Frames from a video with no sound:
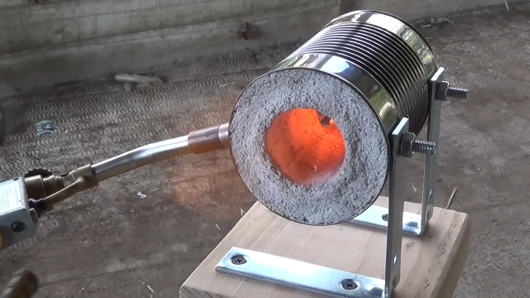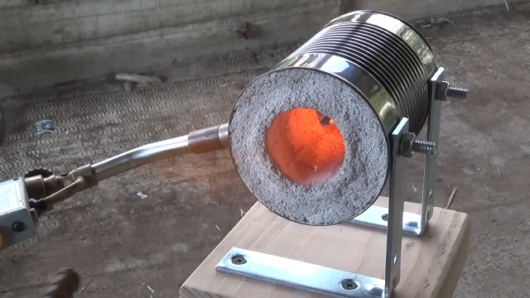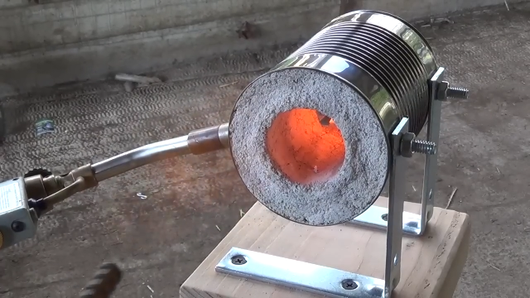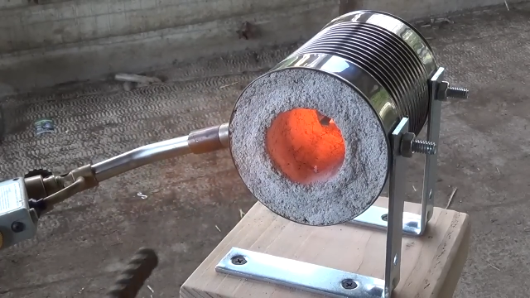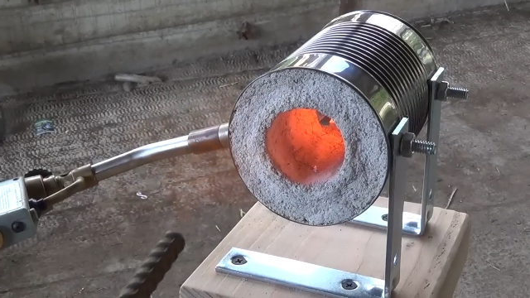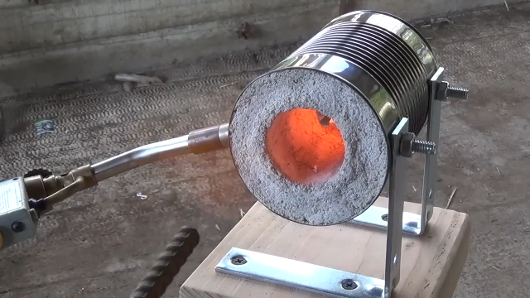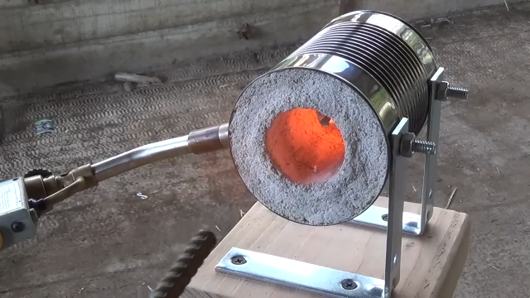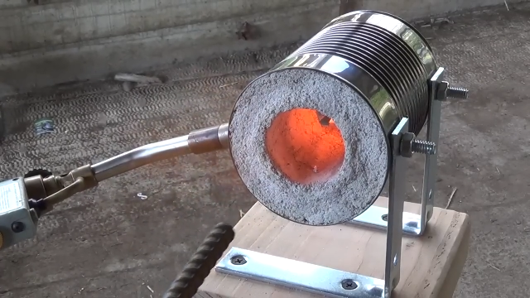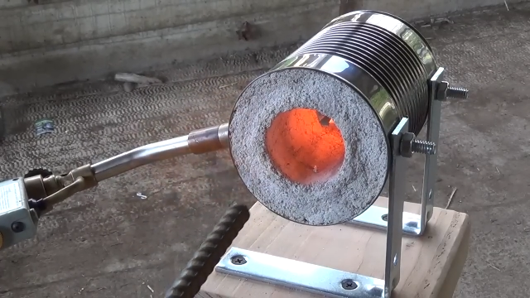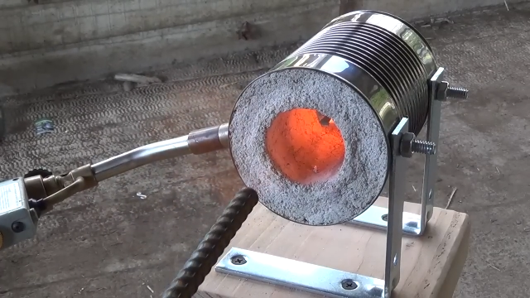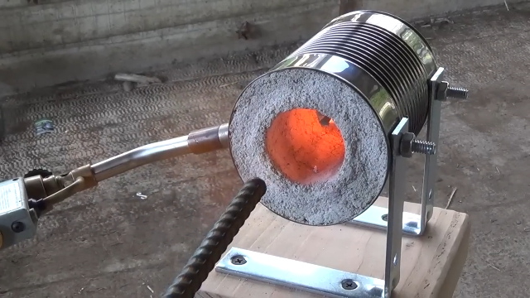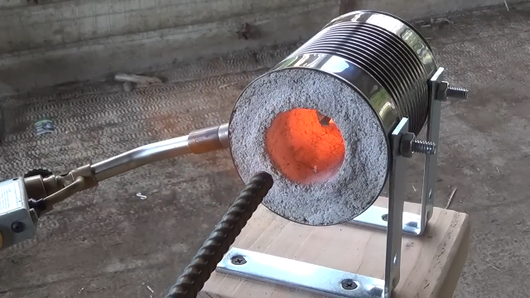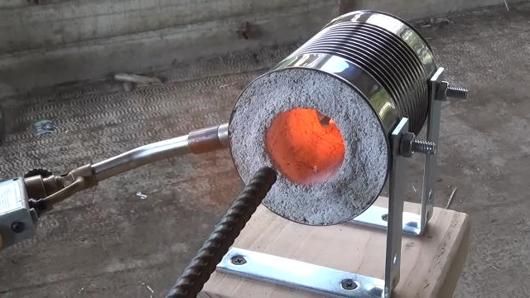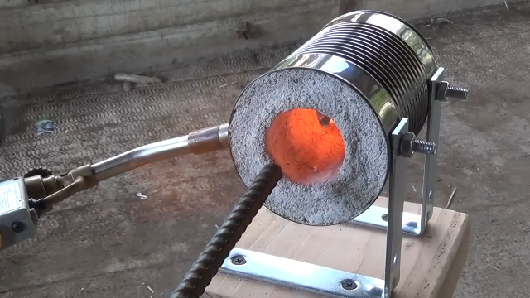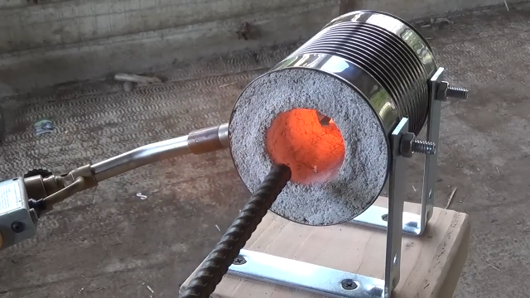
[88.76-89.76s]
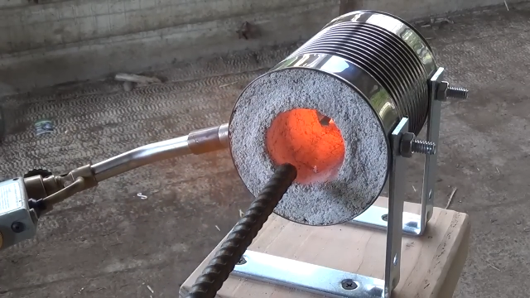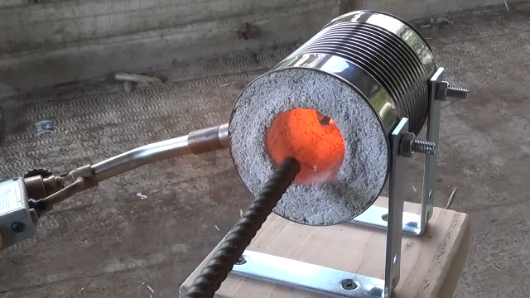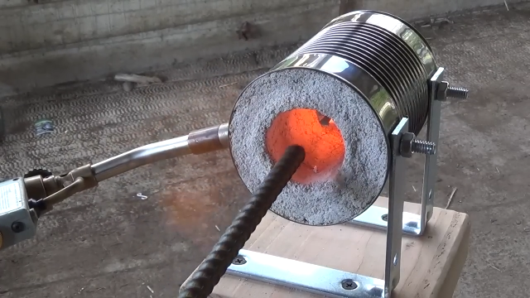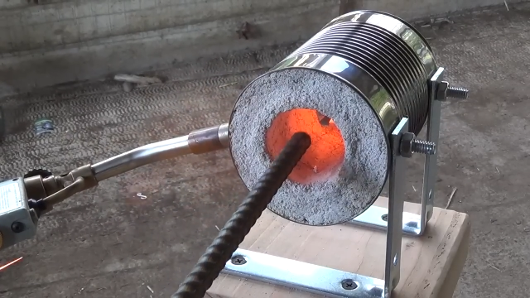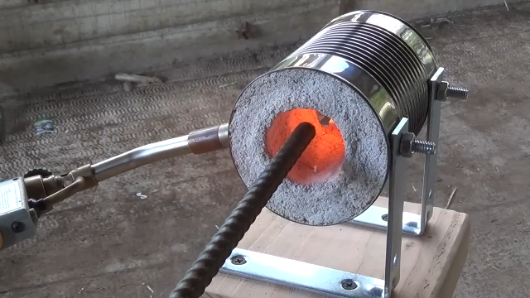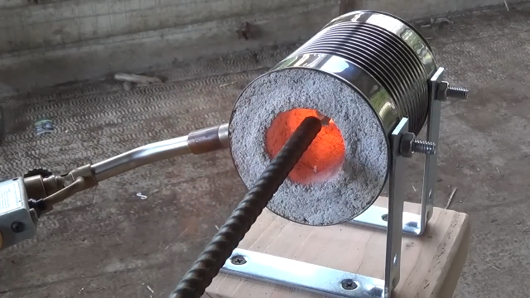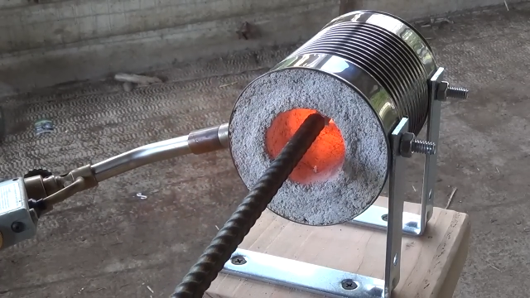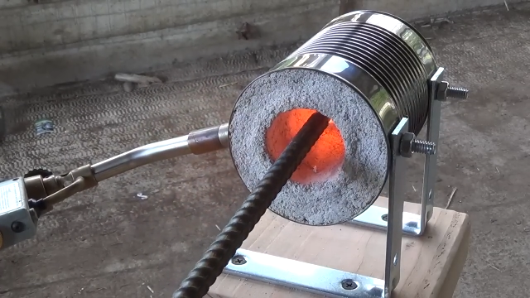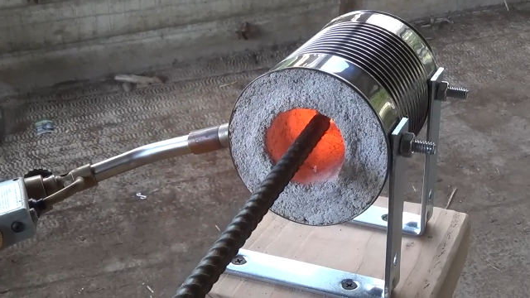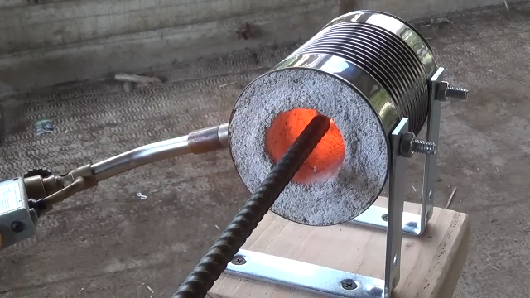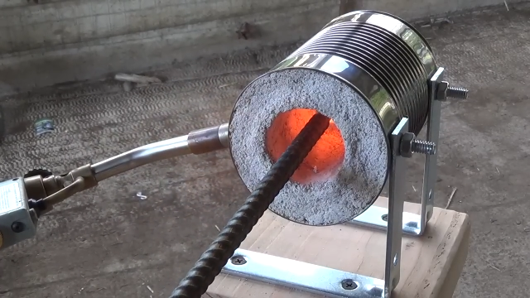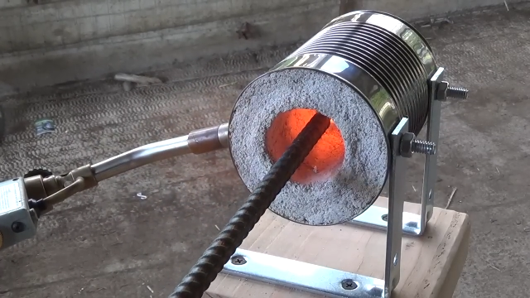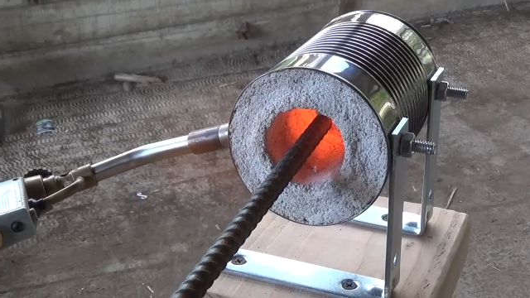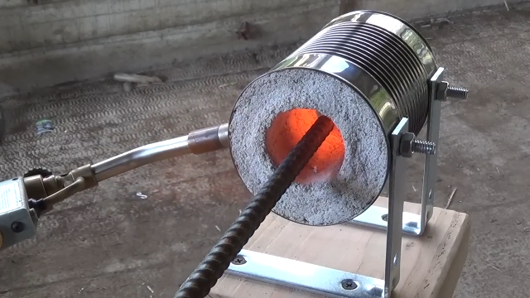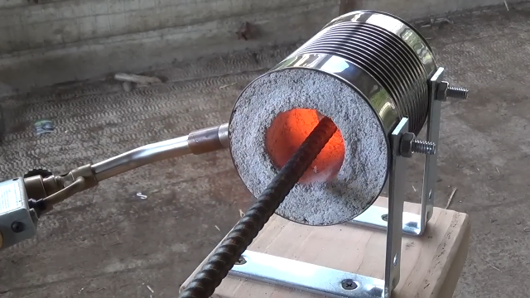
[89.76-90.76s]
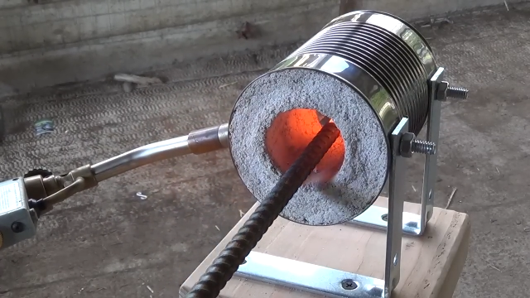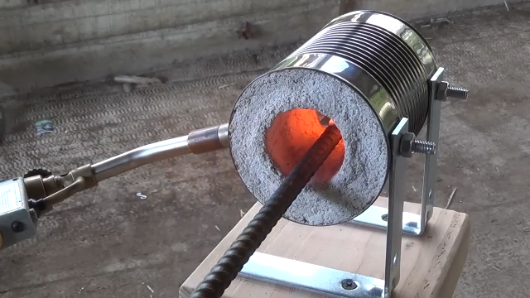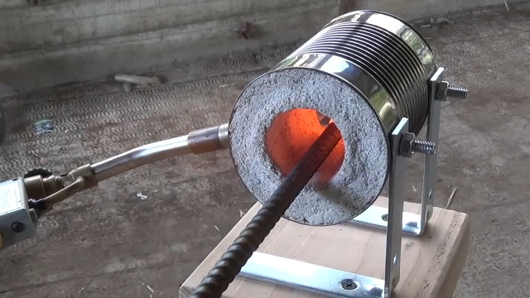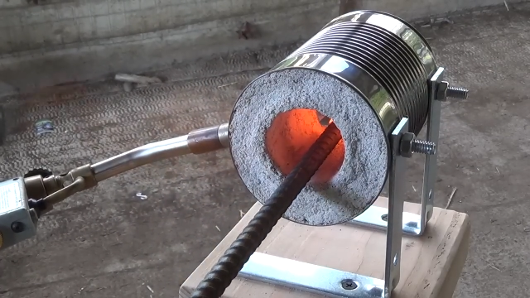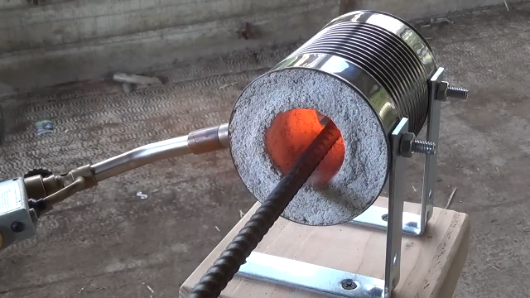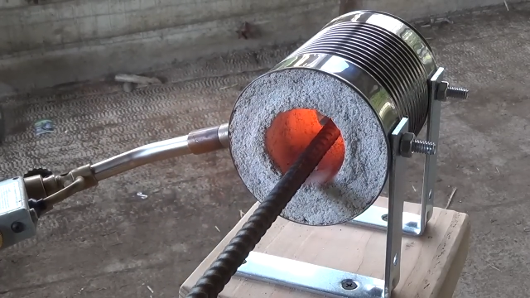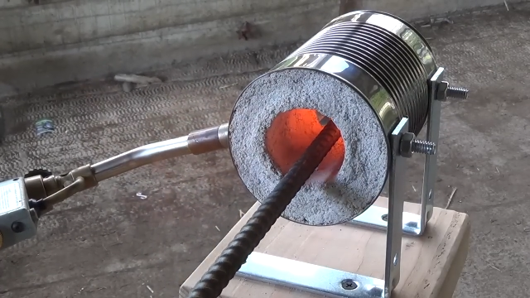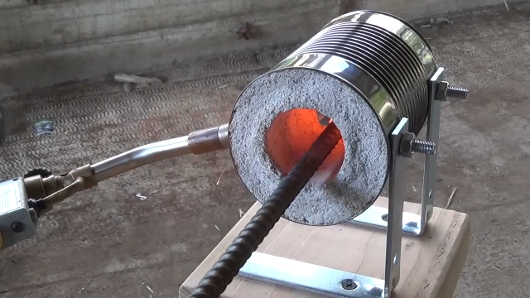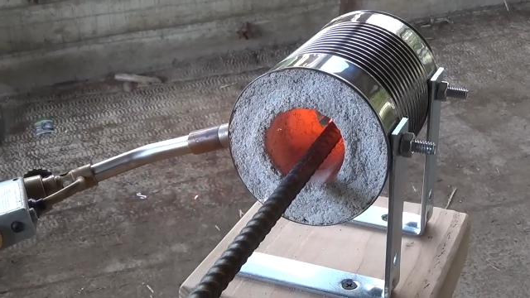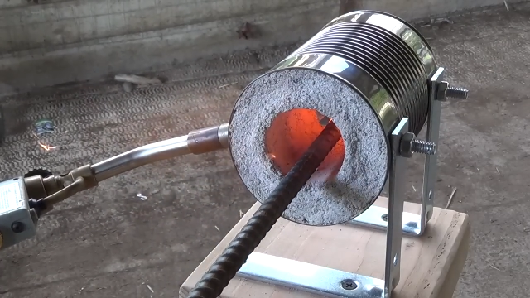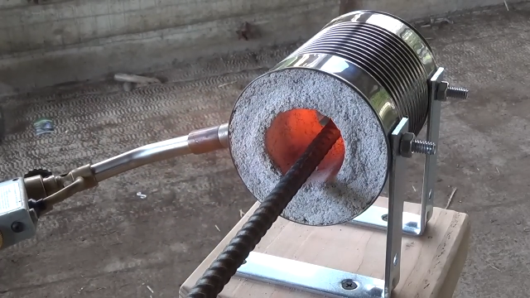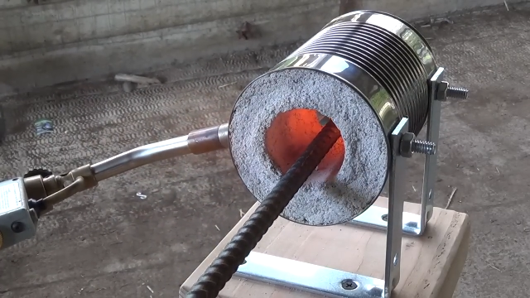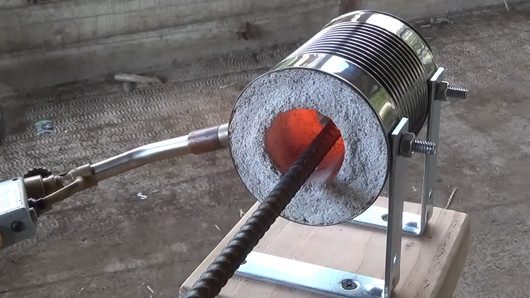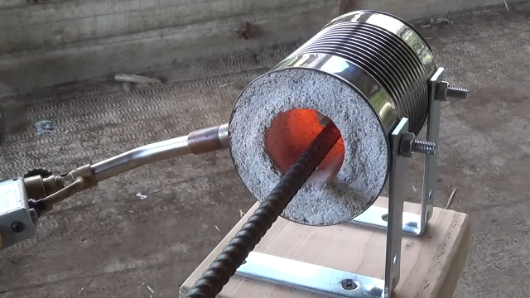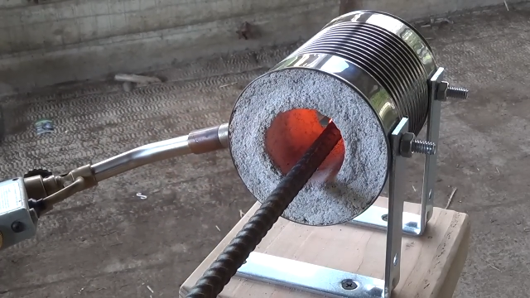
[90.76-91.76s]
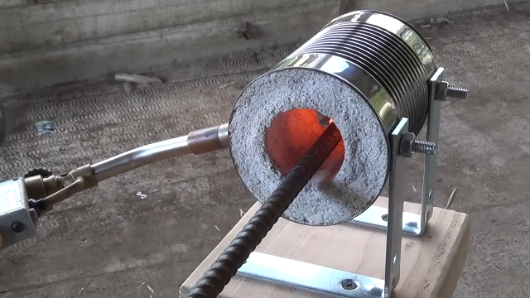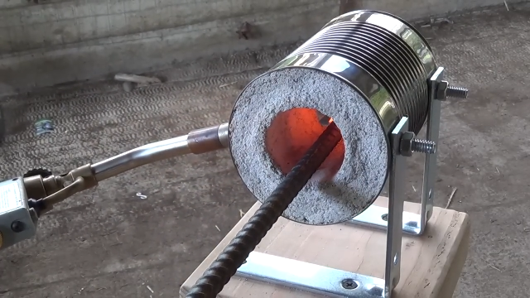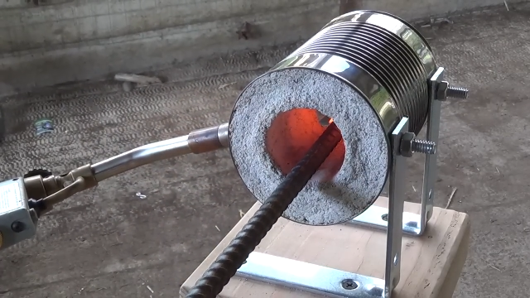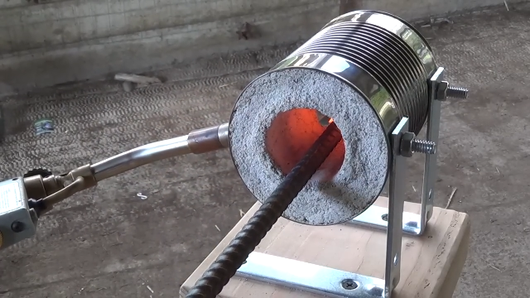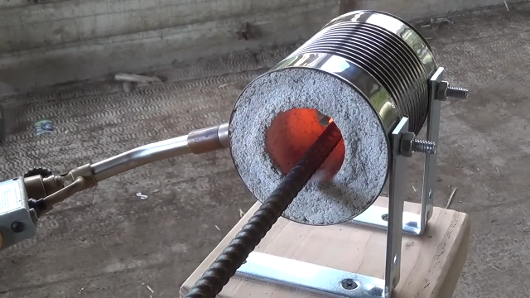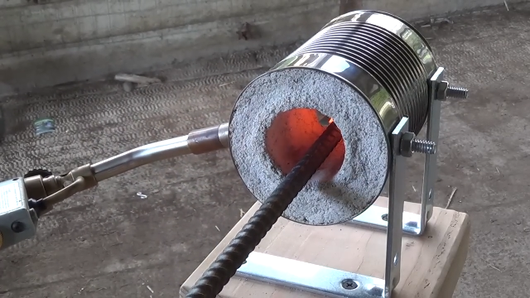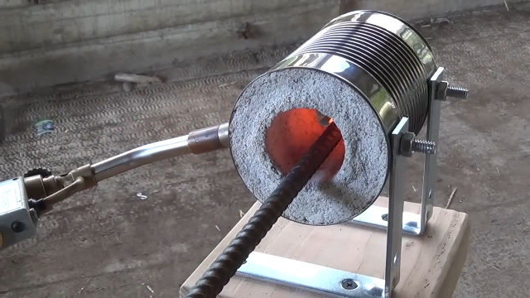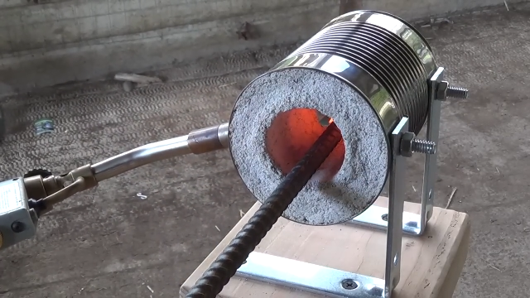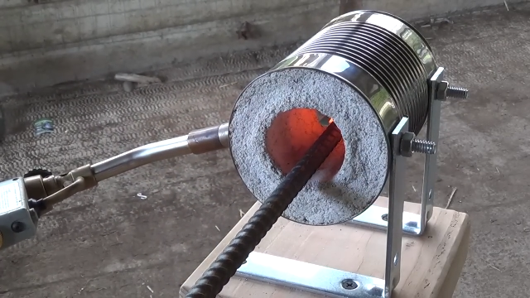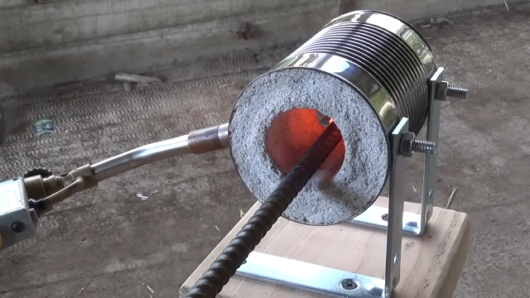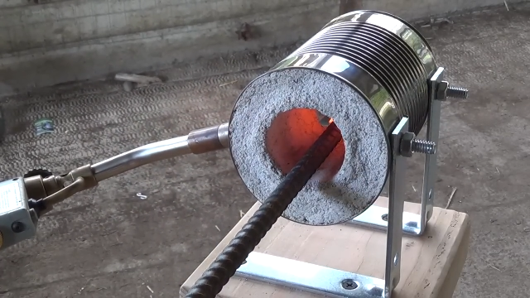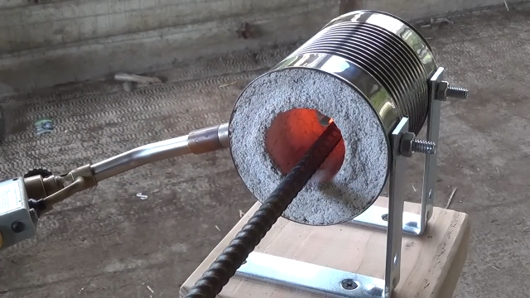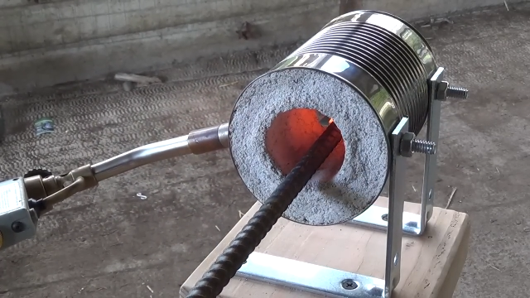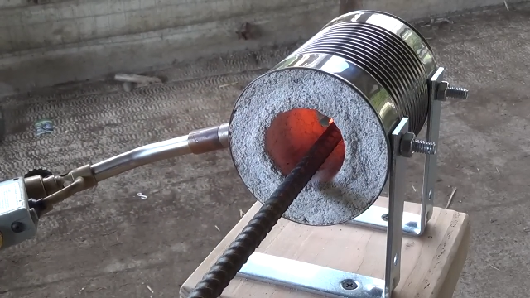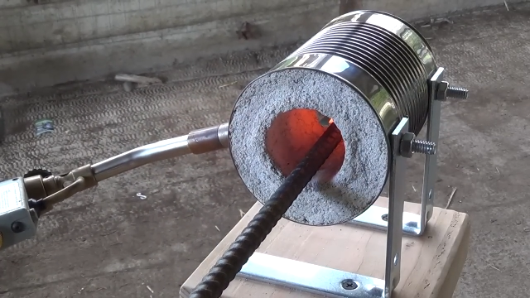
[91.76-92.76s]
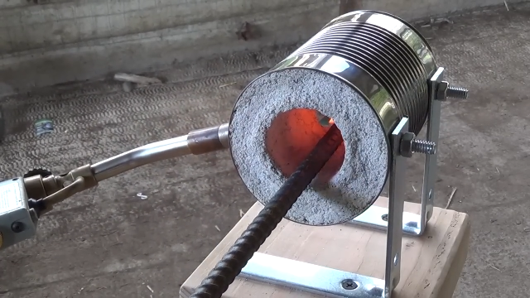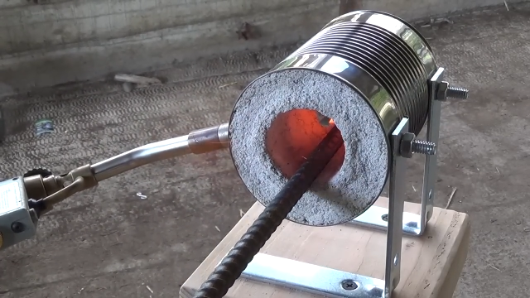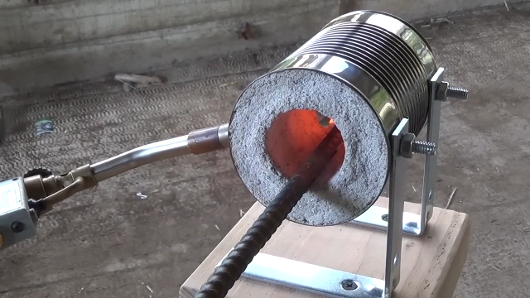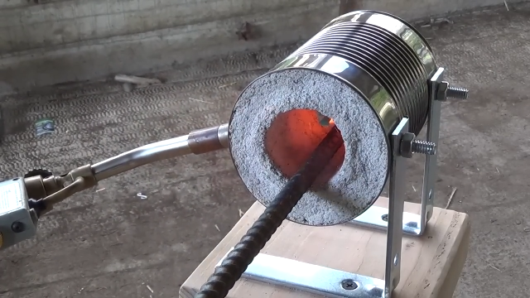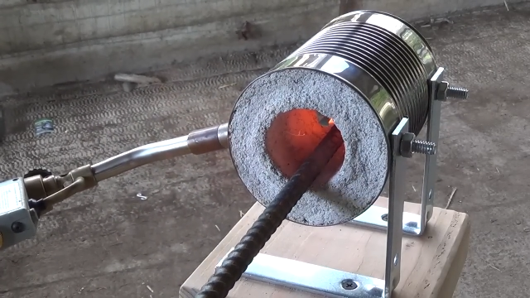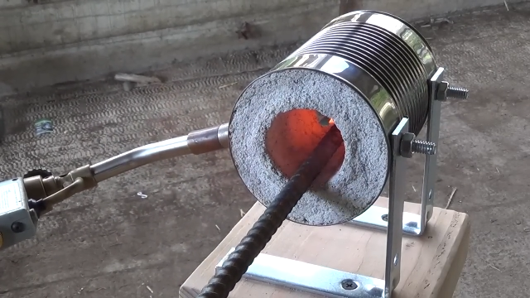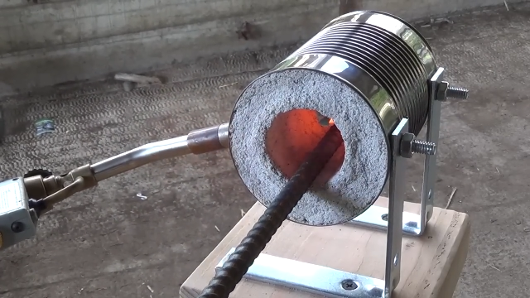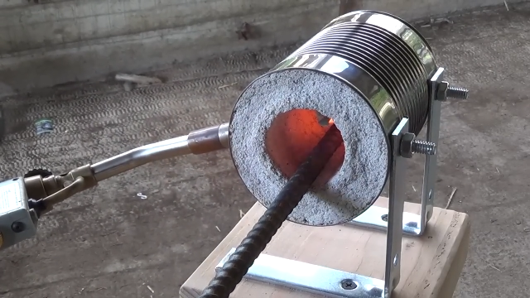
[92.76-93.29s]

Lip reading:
Nobody's mouth can be seen.